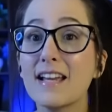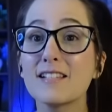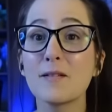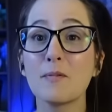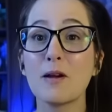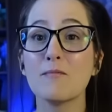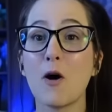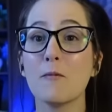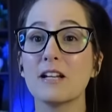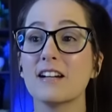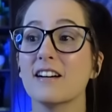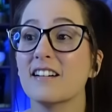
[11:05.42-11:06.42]
is a
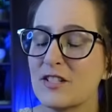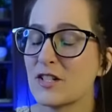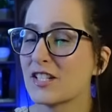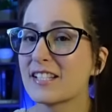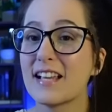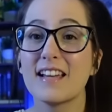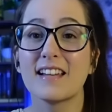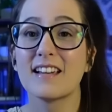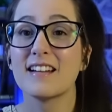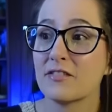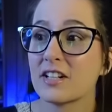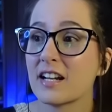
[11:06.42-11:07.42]
pimpmobile. Just like
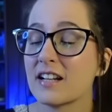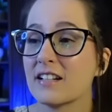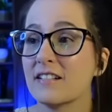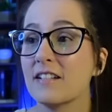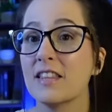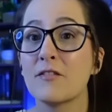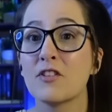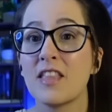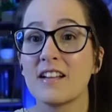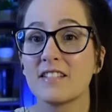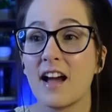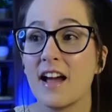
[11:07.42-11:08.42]
in friggin' Live and
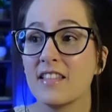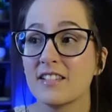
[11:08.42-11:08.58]
Let Die.